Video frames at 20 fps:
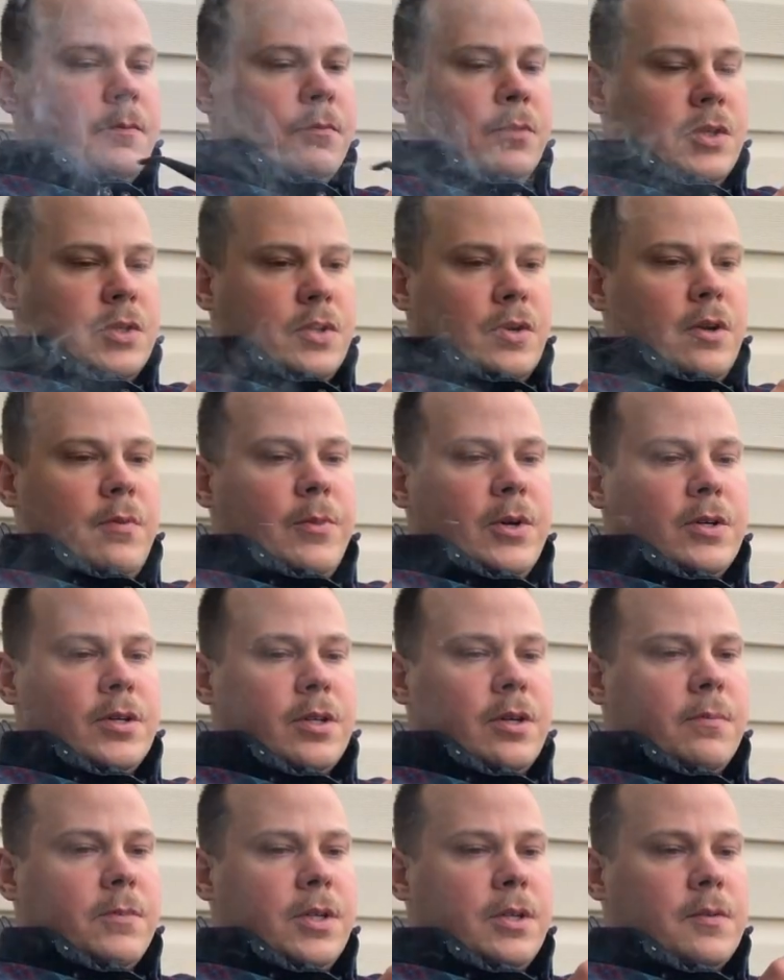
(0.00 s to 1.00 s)
And Missouri
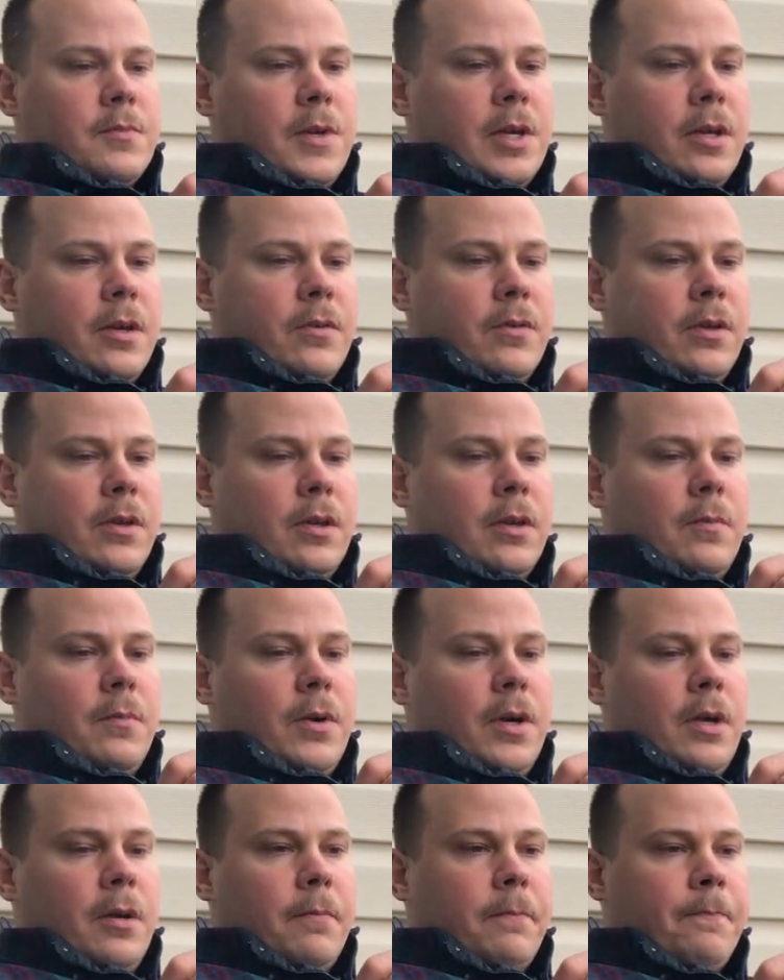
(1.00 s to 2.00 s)
Meerschaum does make a really good
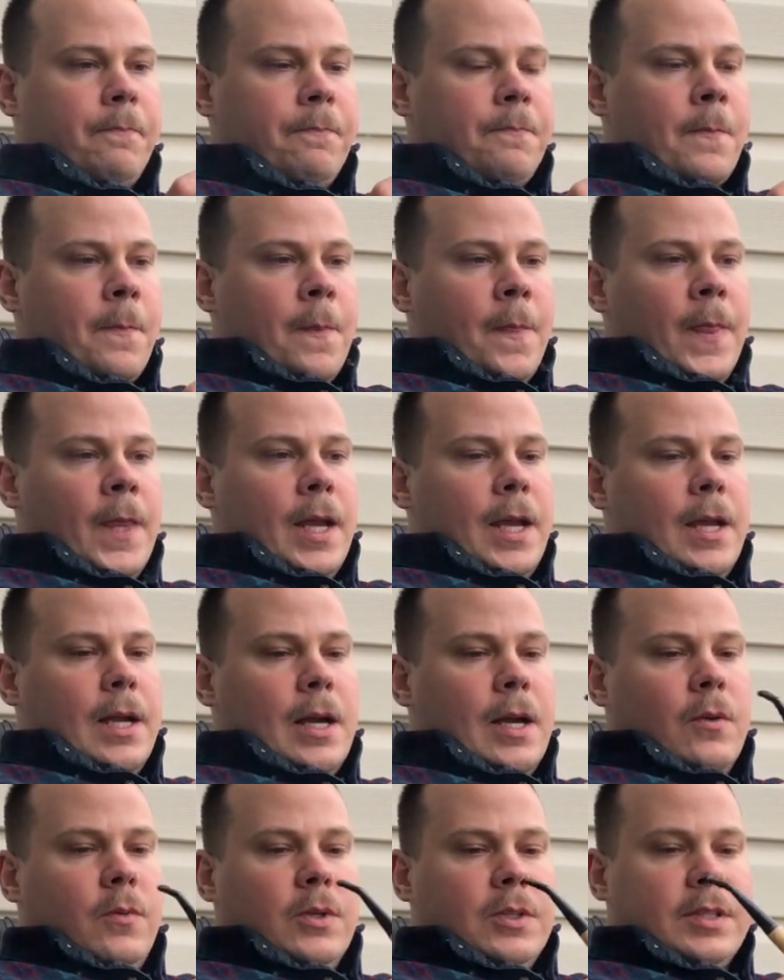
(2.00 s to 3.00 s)
pipe.
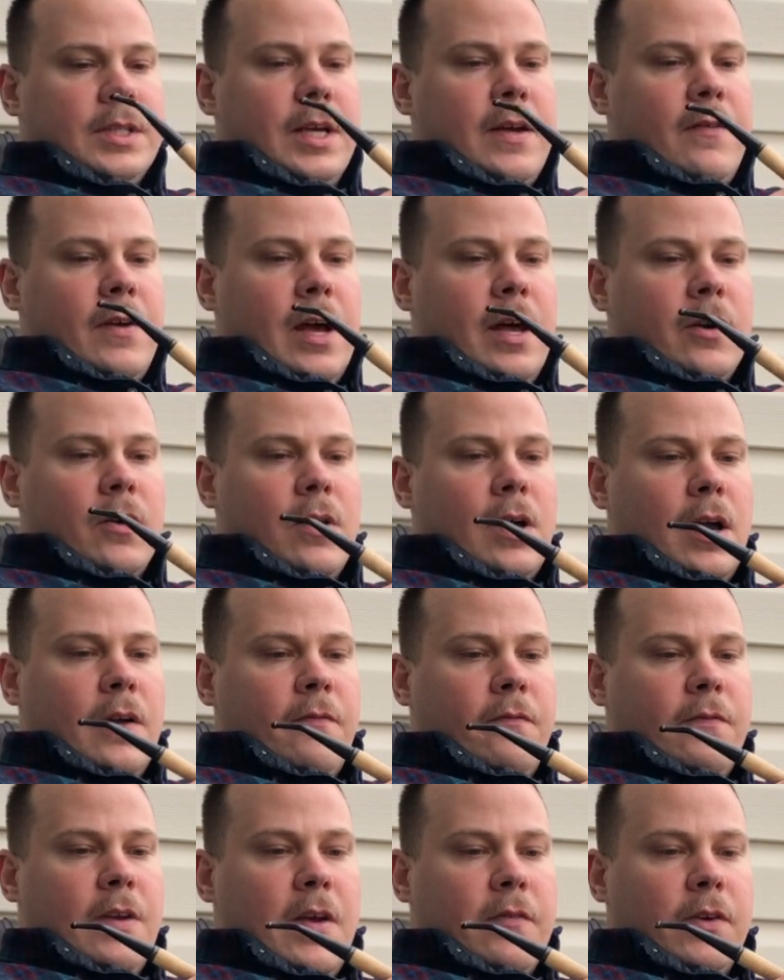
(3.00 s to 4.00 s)
I will say
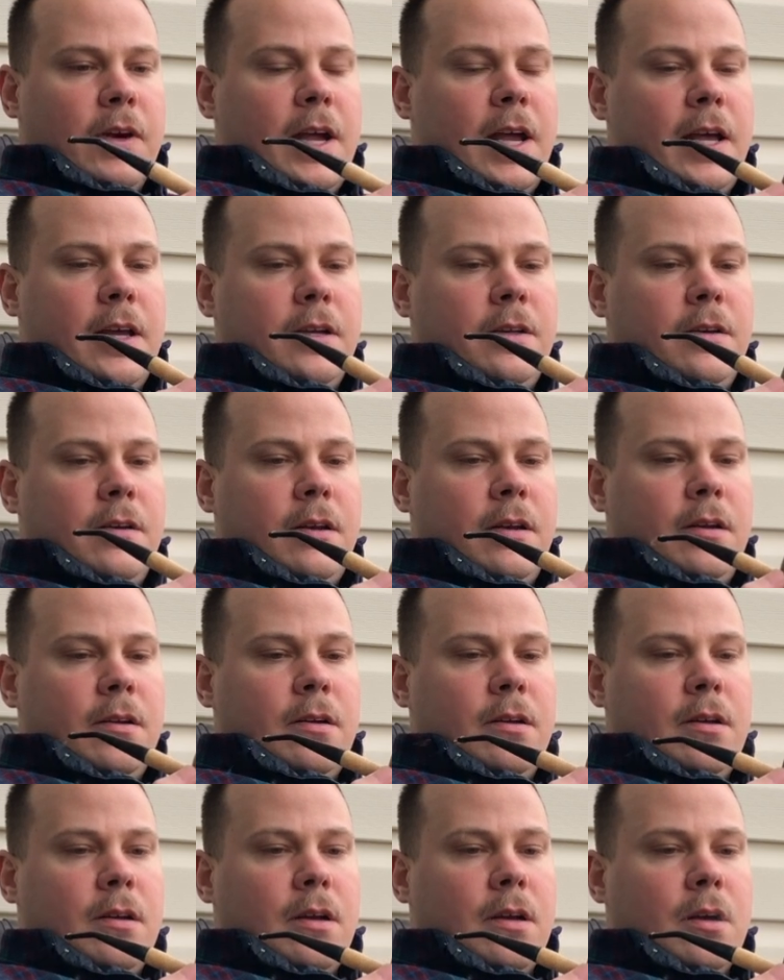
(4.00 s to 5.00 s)
I've never had
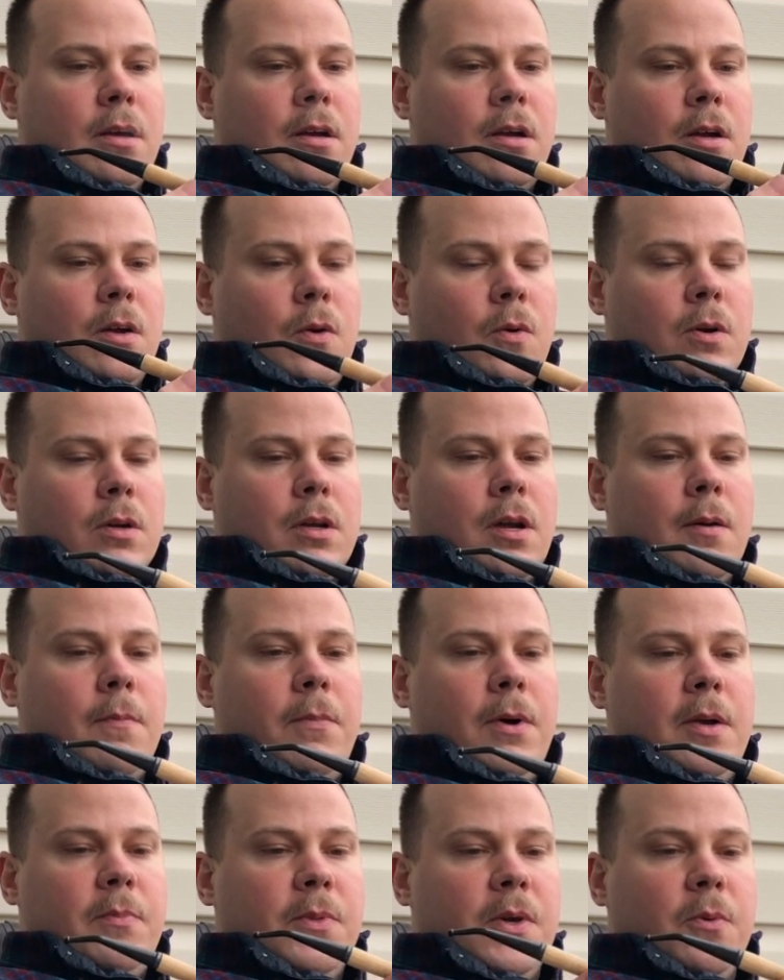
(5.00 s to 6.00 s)
a corn cob
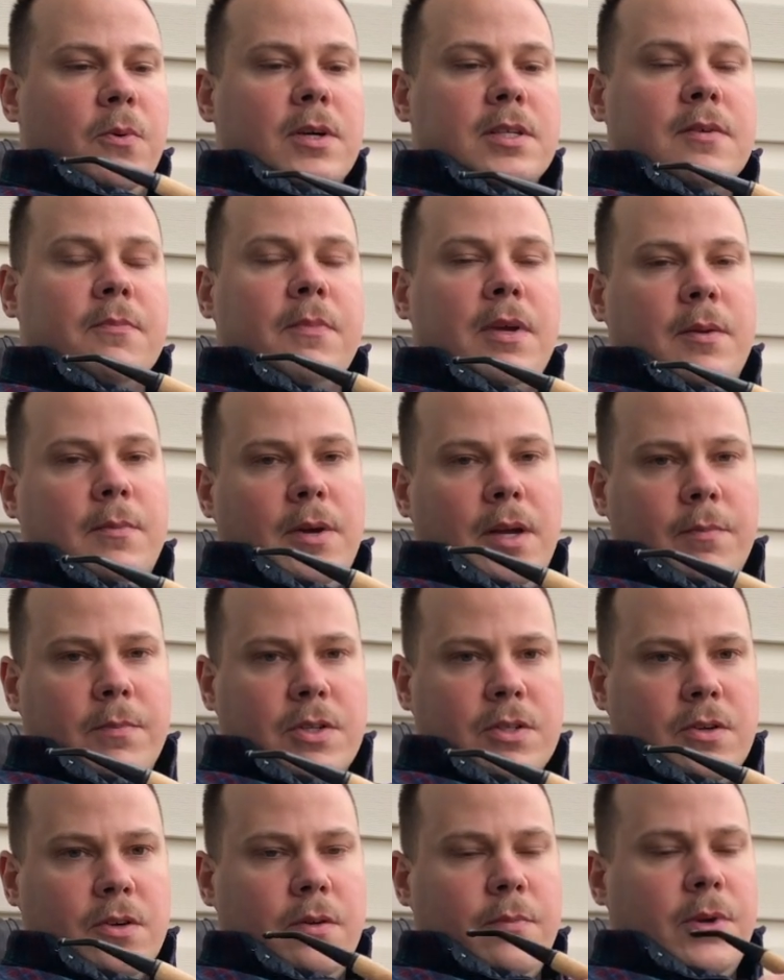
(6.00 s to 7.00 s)
pipe that wasn't made by
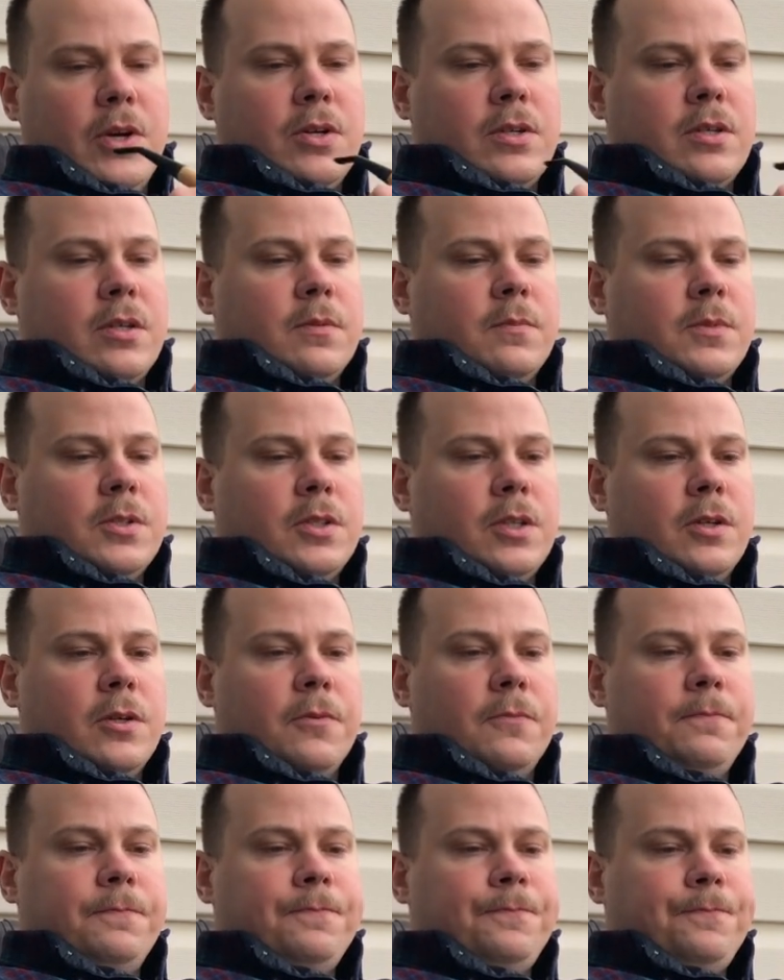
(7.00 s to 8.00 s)
Missouri Meerschaum,
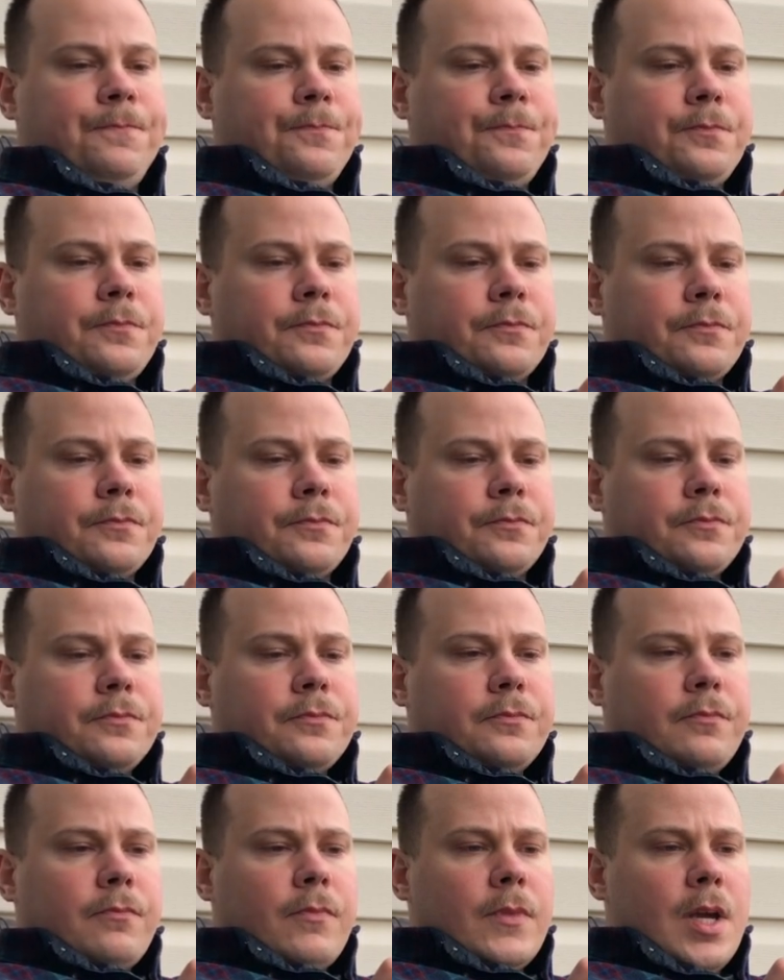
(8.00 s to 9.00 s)
so
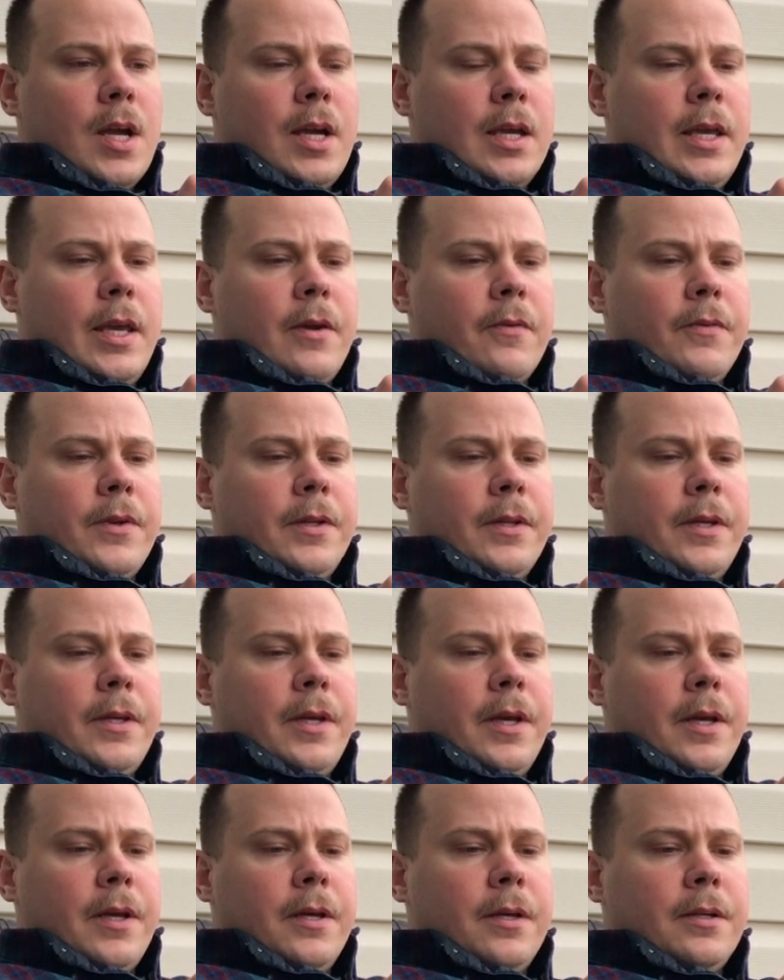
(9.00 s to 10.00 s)
I can't
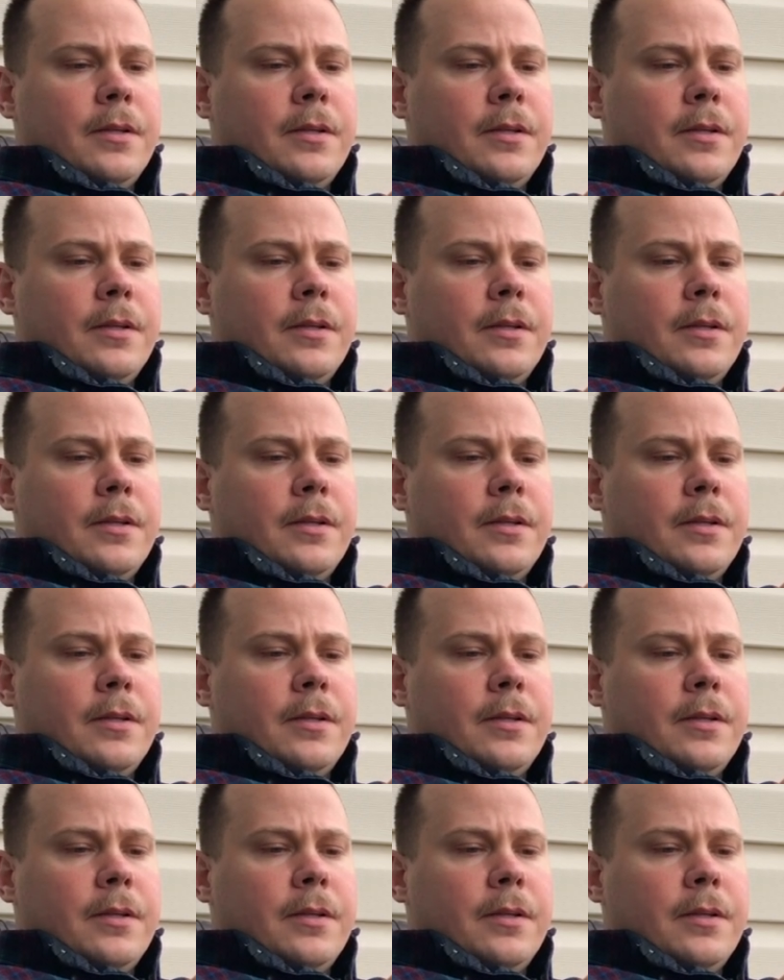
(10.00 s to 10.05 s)
really